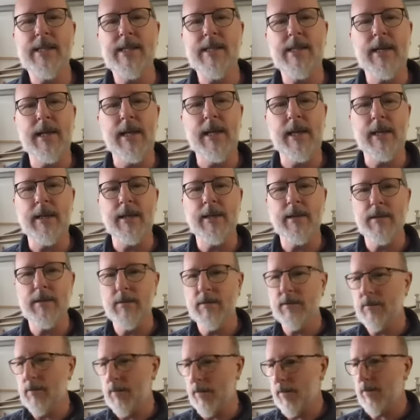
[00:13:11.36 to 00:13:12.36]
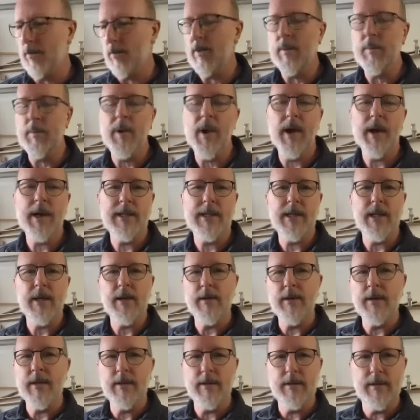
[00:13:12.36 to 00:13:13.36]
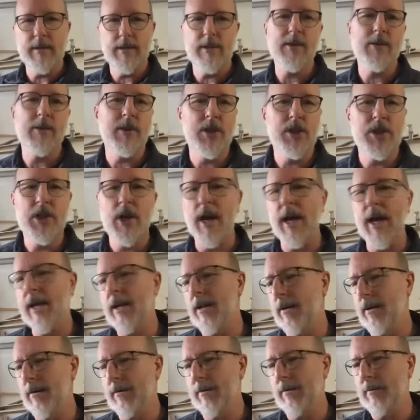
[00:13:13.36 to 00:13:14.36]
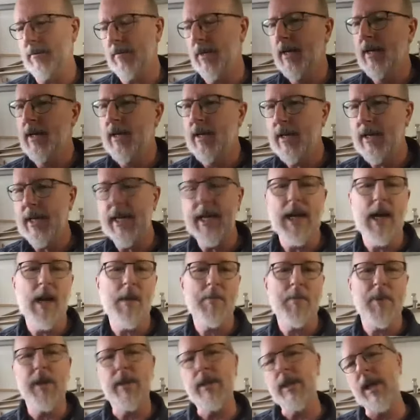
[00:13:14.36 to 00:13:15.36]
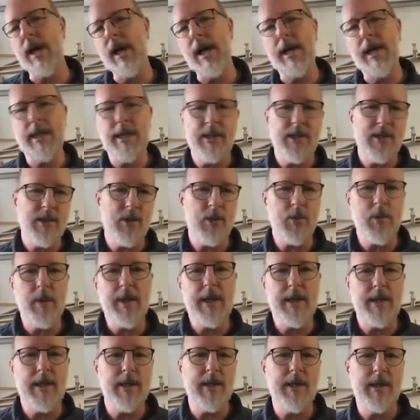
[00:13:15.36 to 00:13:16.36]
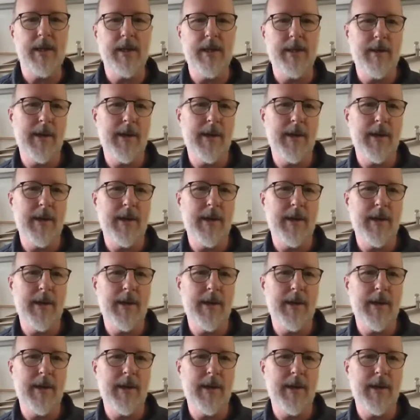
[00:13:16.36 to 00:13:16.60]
and throw the product out and do a shot and get it up online and tweak the